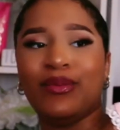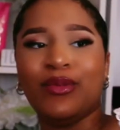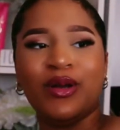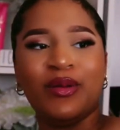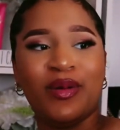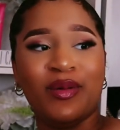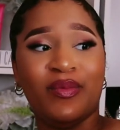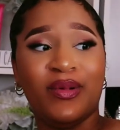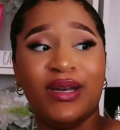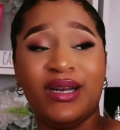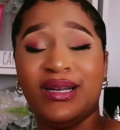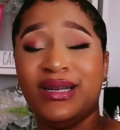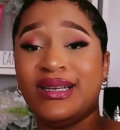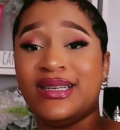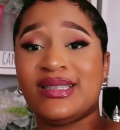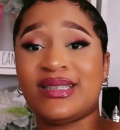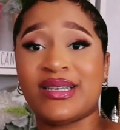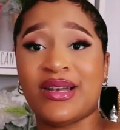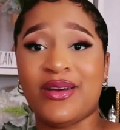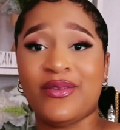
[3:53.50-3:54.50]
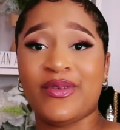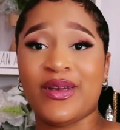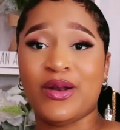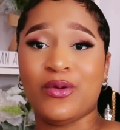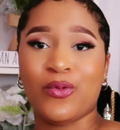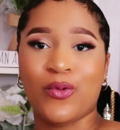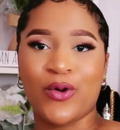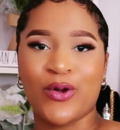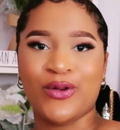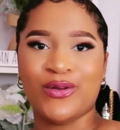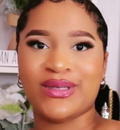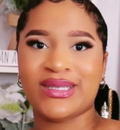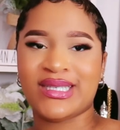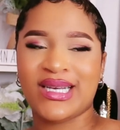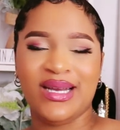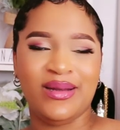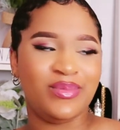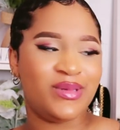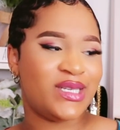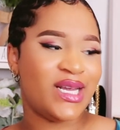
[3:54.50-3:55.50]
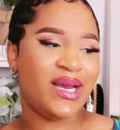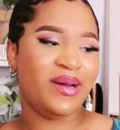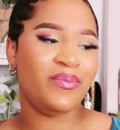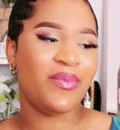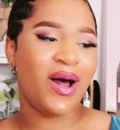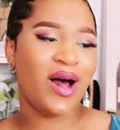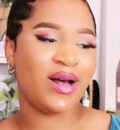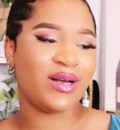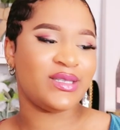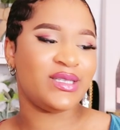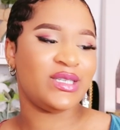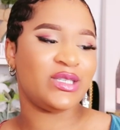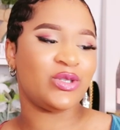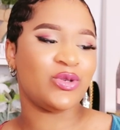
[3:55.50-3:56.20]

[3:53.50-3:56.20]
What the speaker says: I'm gonna be putting this stuff in Royal's keepsake box.